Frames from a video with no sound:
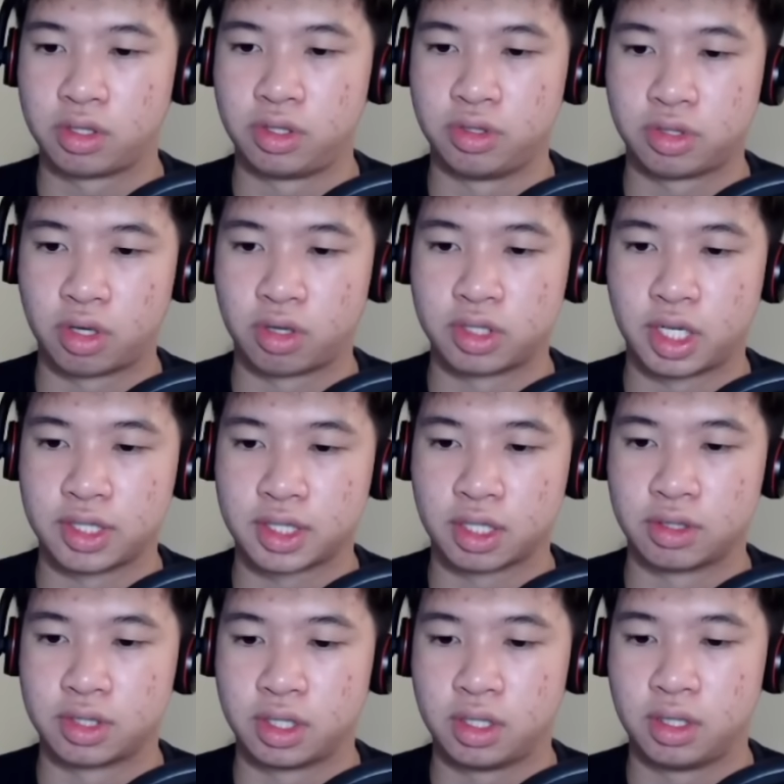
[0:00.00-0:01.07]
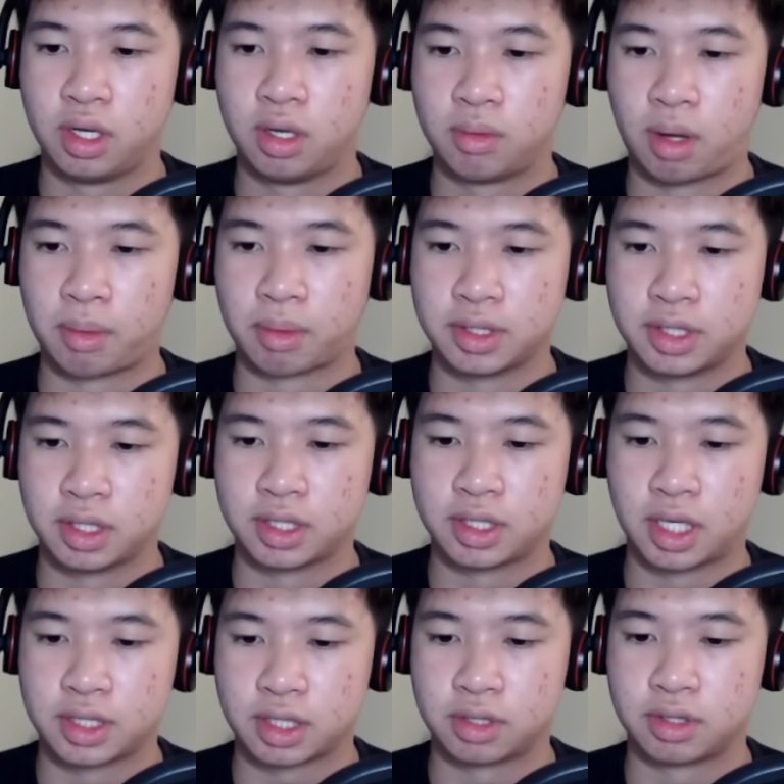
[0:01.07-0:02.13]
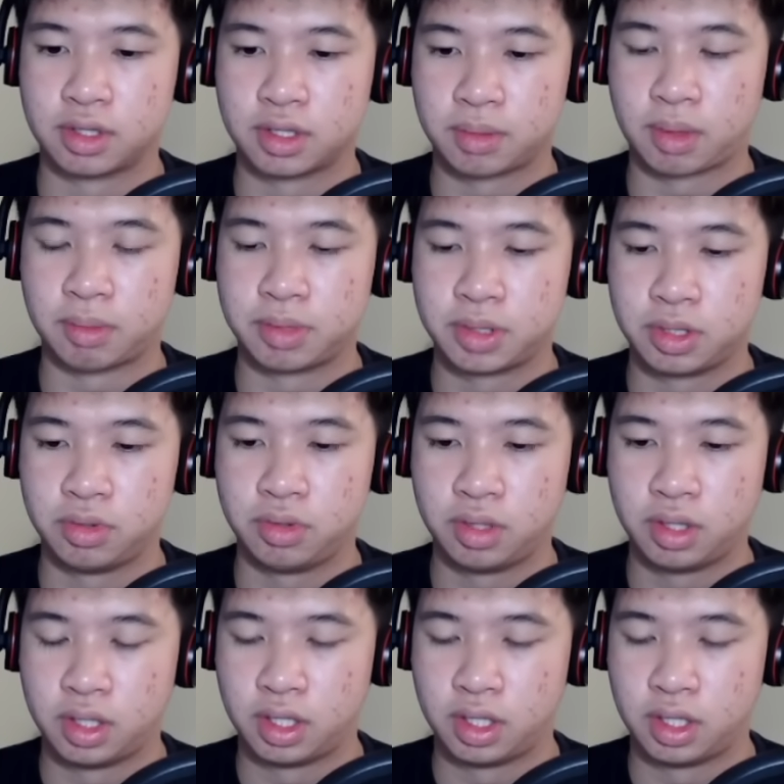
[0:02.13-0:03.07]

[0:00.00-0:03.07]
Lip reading: Giant Skeleton. Probably going to sell the Giant Skeleton sometime soon.